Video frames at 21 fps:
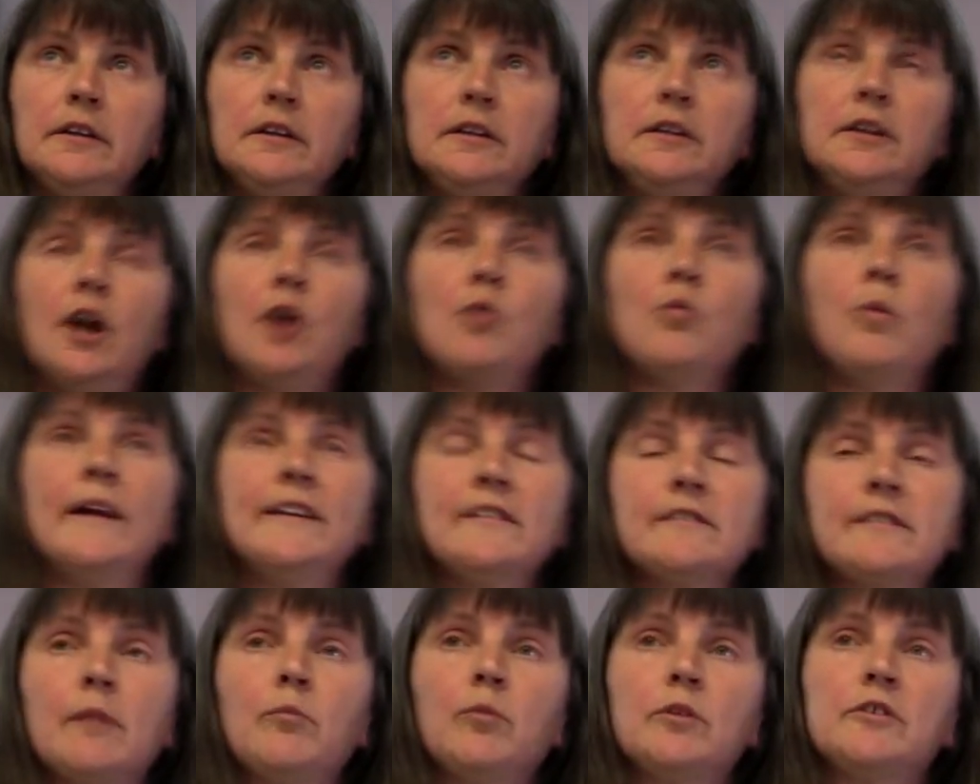you know, when
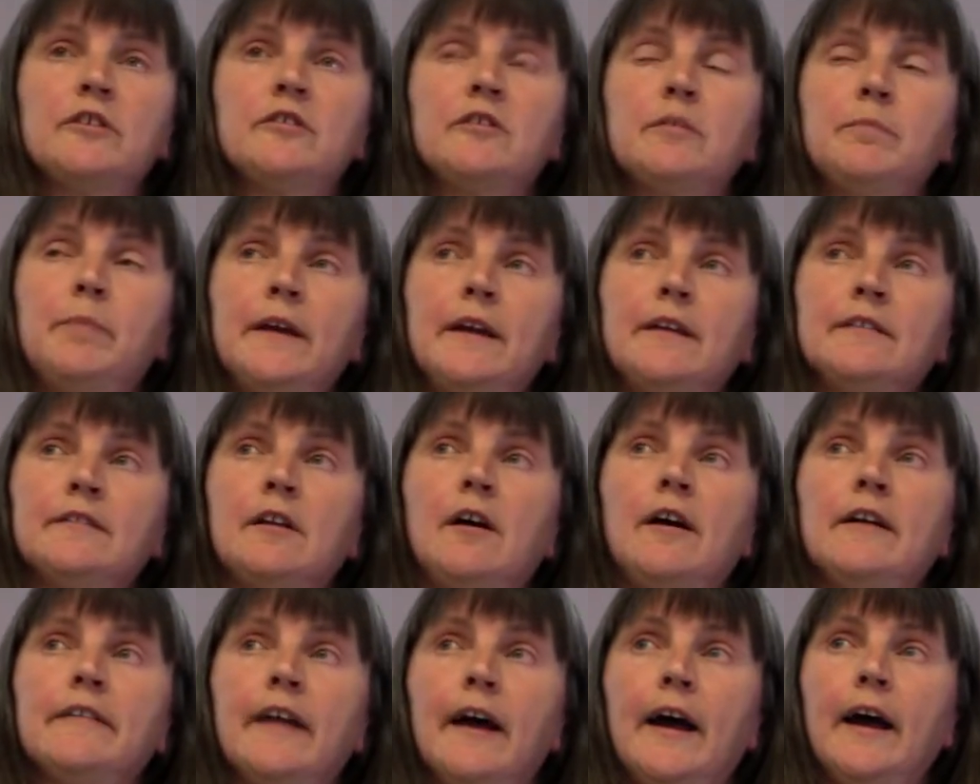someone disappears
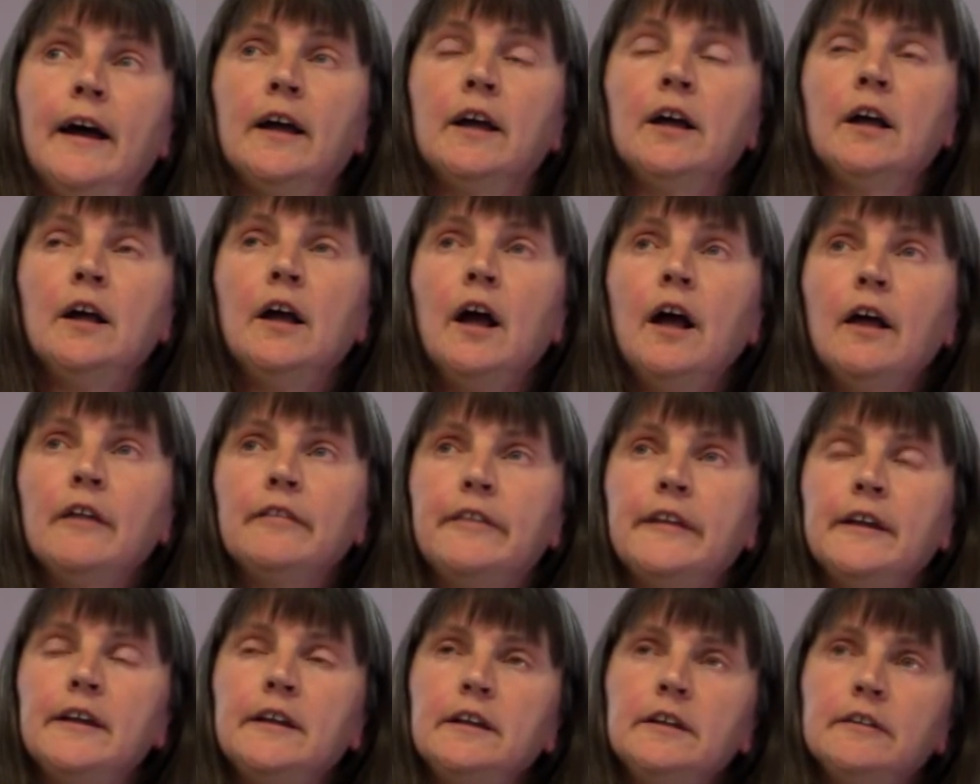like that,
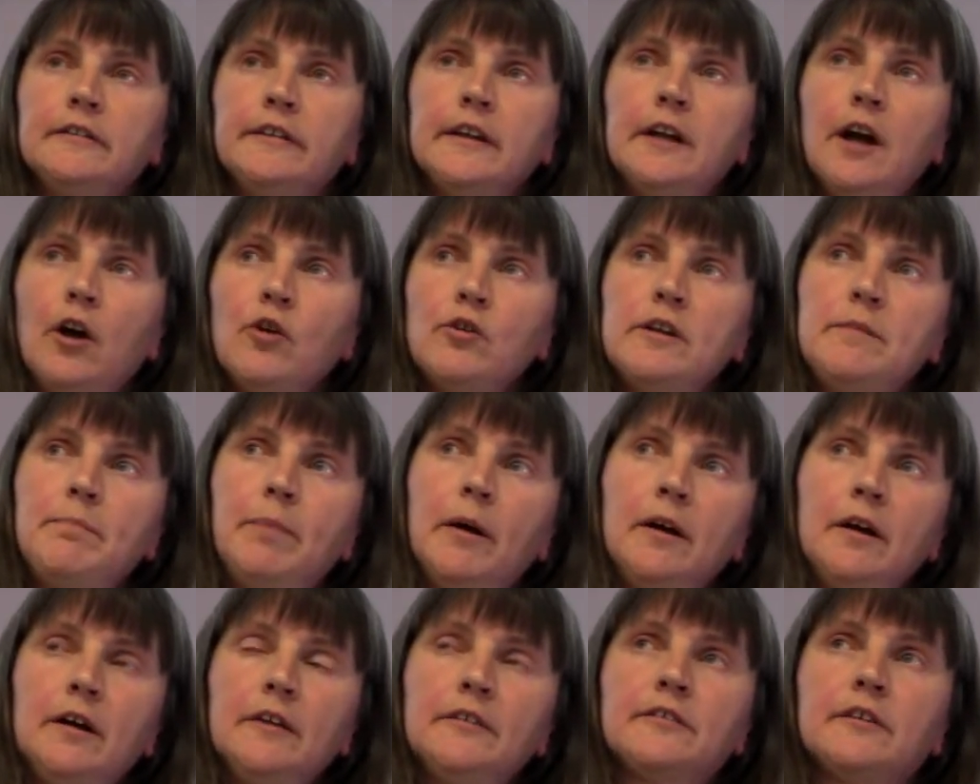the only
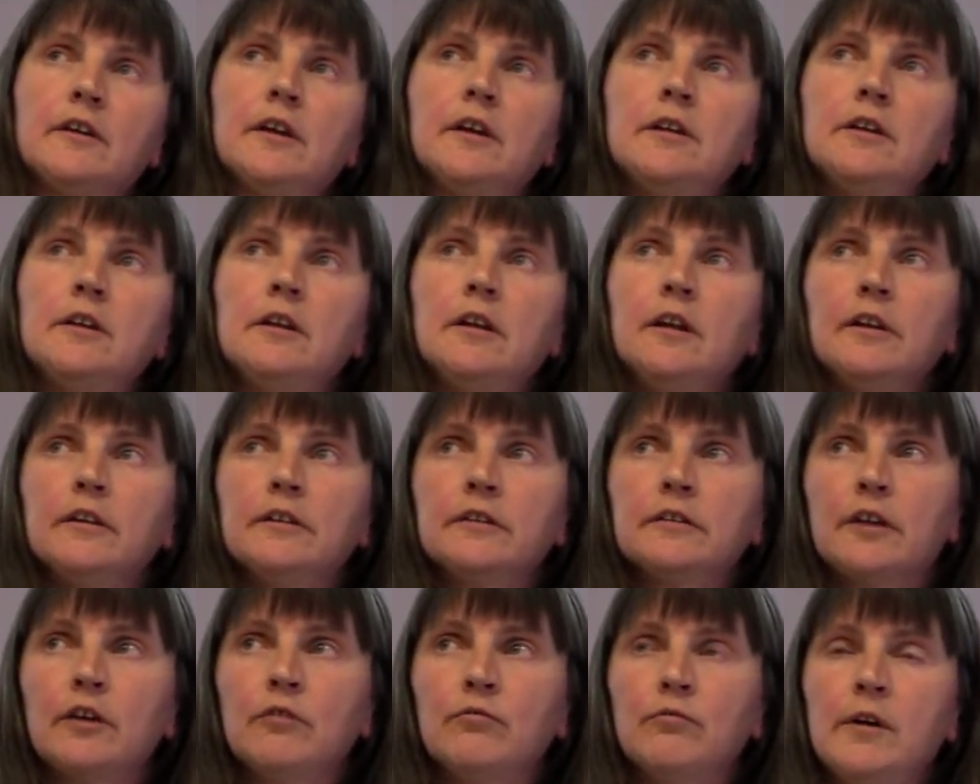person
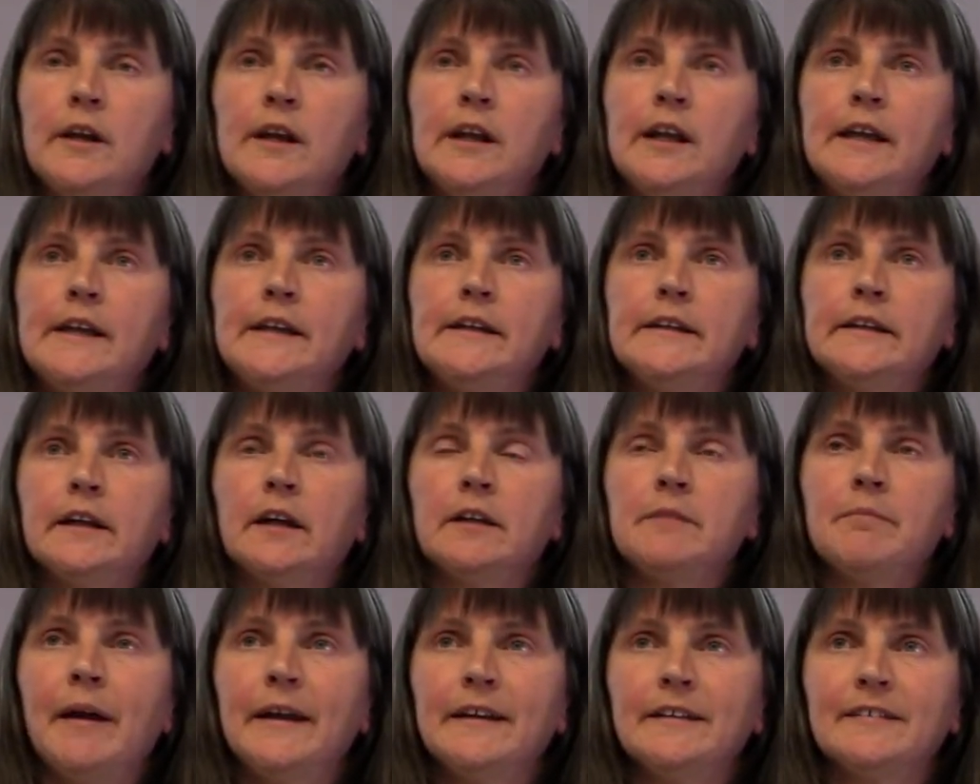that really
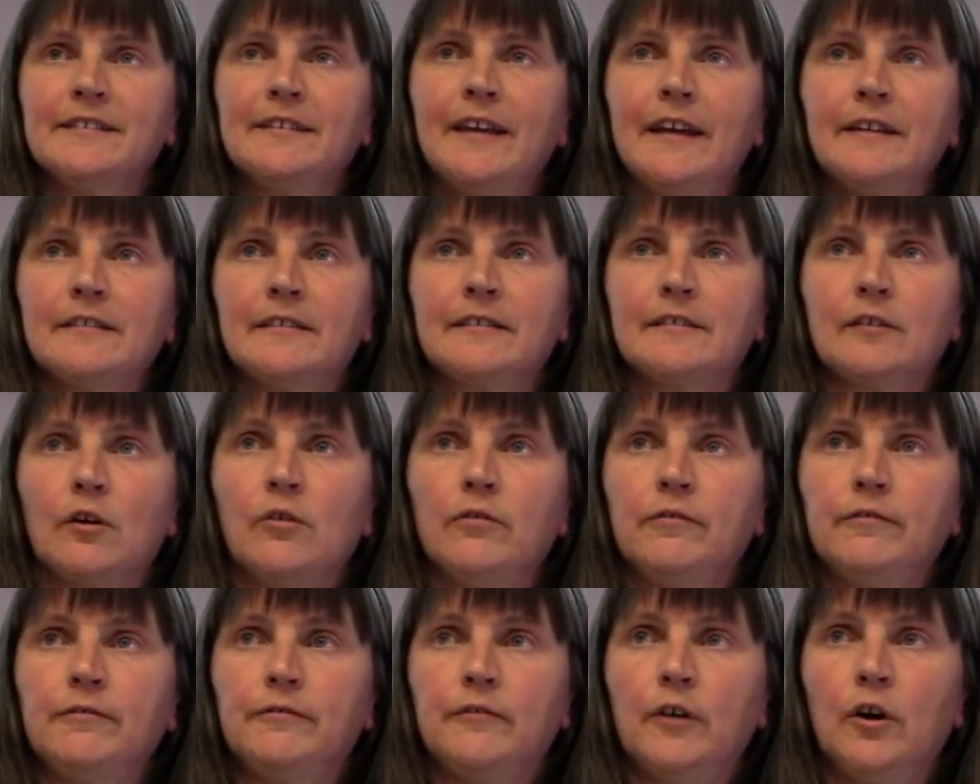can make sense
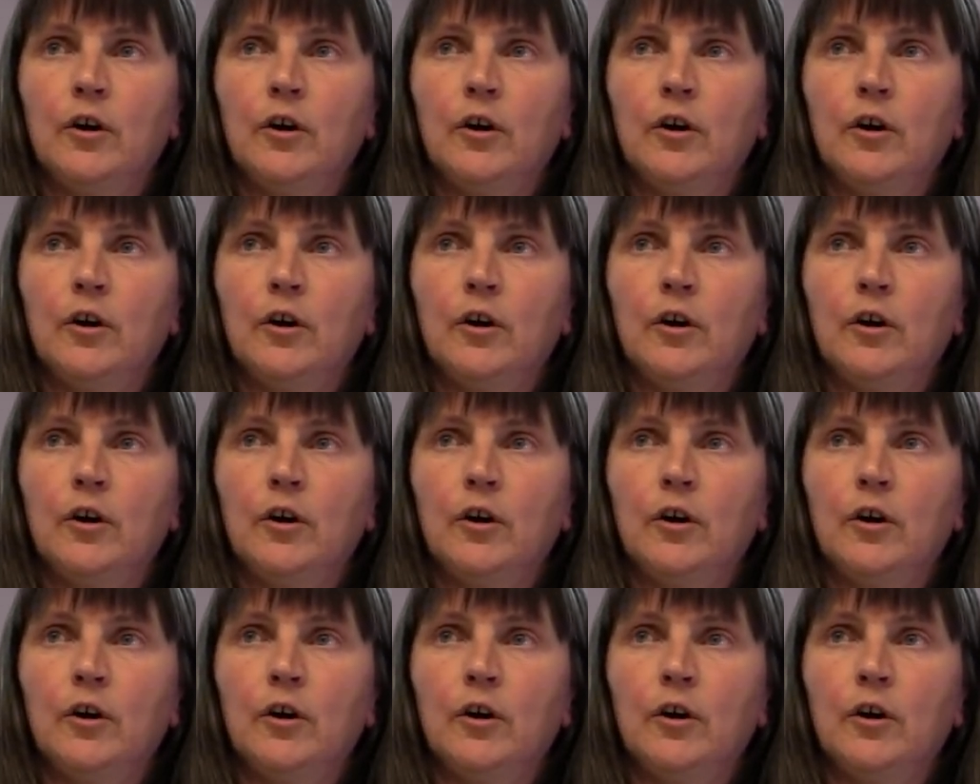of